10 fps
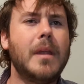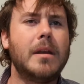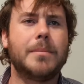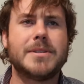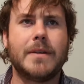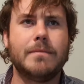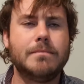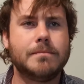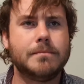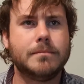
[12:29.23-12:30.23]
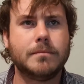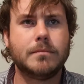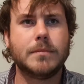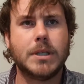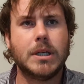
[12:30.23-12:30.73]
Number 7,
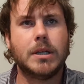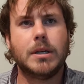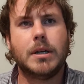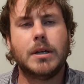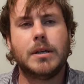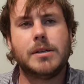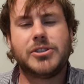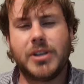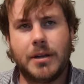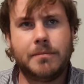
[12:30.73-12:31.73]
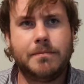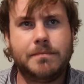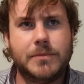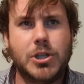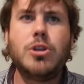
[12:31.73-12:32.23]

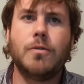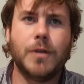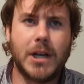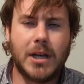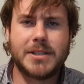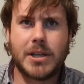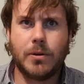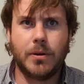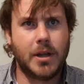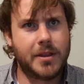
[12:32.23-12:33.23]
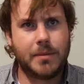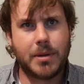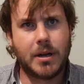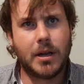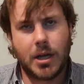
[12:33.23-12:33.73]
"Son, do you realise that you're nothing
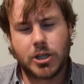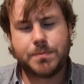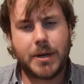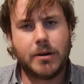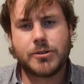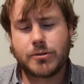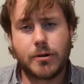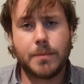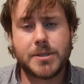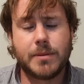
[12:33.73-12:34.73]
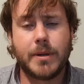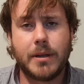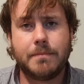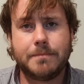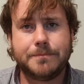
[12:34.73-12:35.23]
but a large pair of scrubs to me?